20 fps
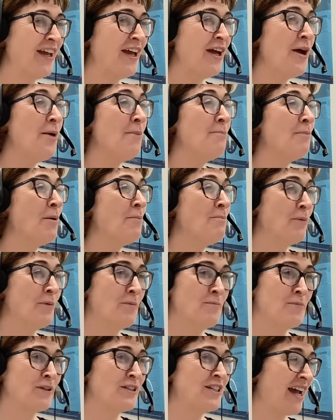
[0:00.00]
yeah but but,
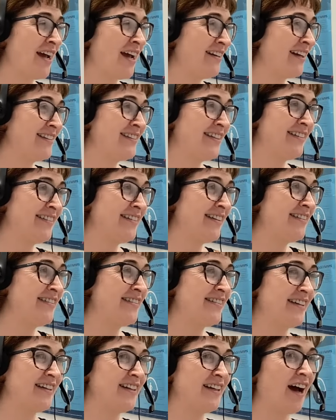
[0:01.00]
but yeah like this is
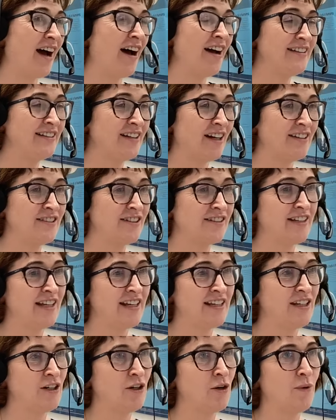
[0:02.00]
I, I just
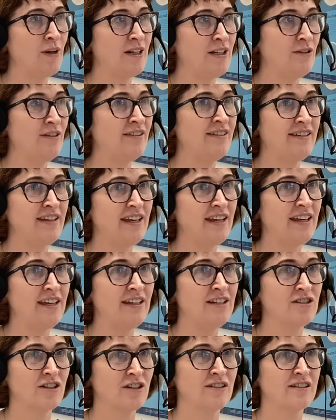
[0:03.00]
think you know when you
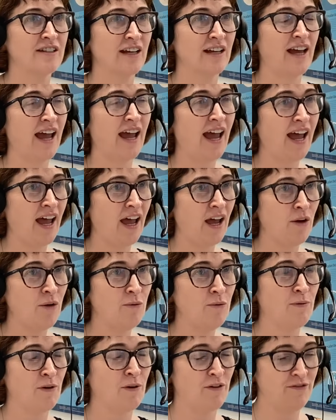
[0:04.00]
see just
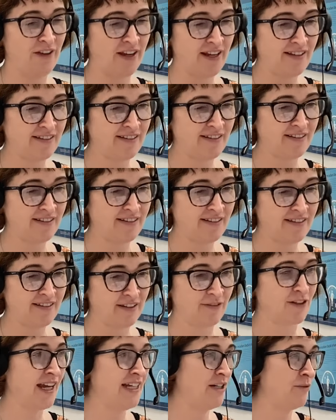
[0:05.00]
how pervasive
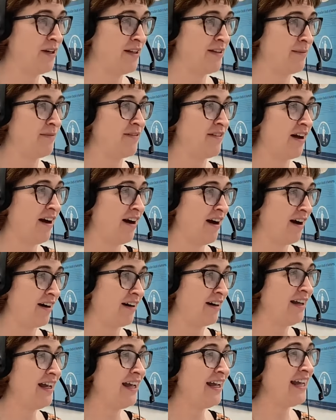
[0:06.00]
the circadian rhythms
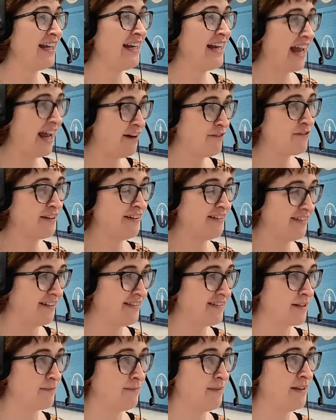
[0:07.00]
are in every mm.
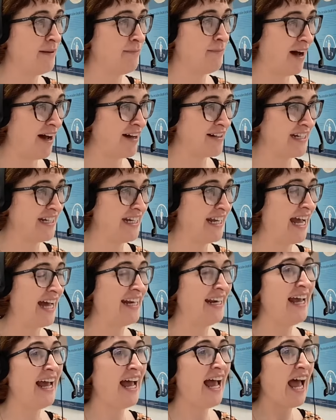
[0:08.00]
system in the body
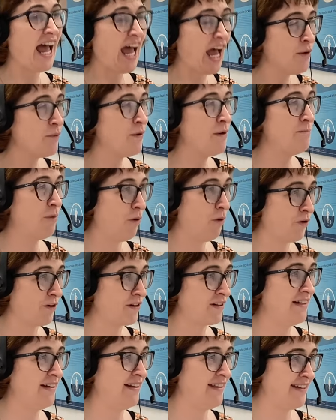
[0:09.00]
and how
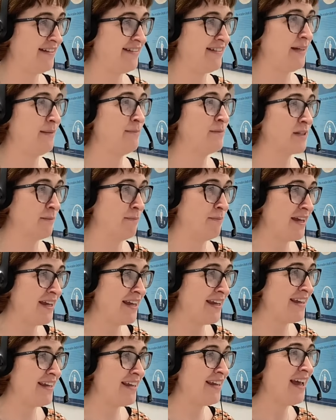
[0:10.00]
important they seem to
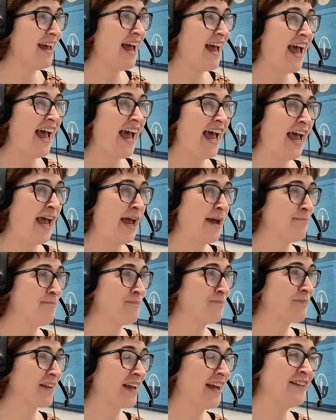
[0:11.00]
be. Um,
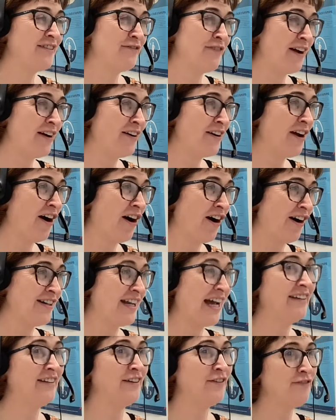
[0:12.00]
it's very hard.
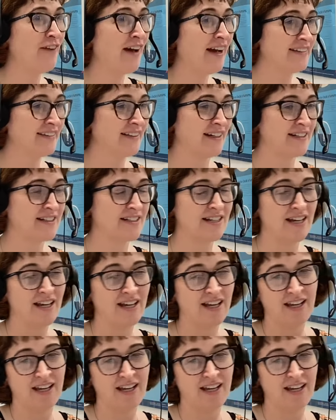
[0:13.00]
And the fact that